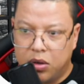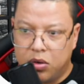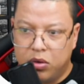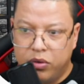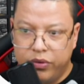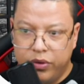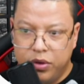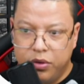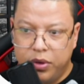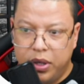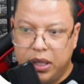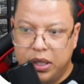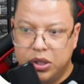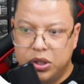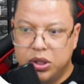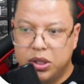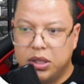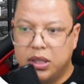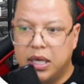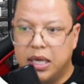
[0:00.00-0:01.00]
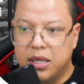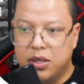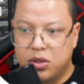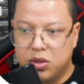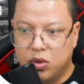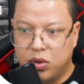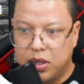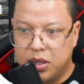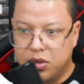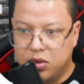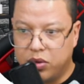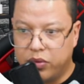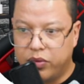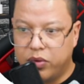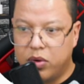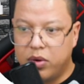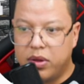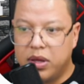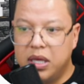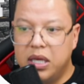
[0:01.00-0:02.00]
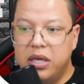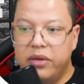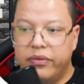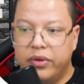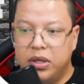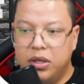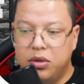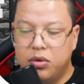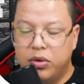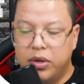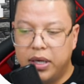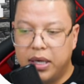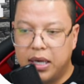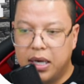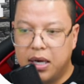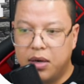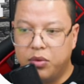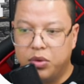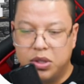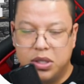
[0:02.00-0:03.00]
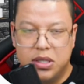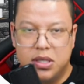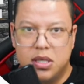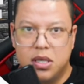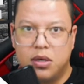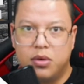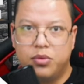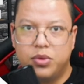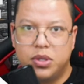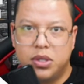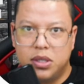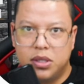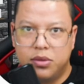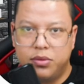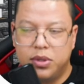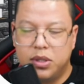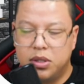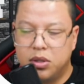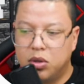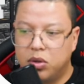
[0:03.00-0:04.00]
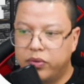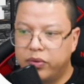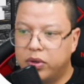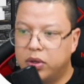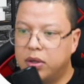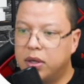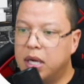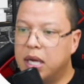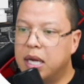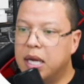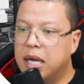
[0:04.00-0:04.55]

configuration, and so on and so forth, even Eureka, which is the registry server.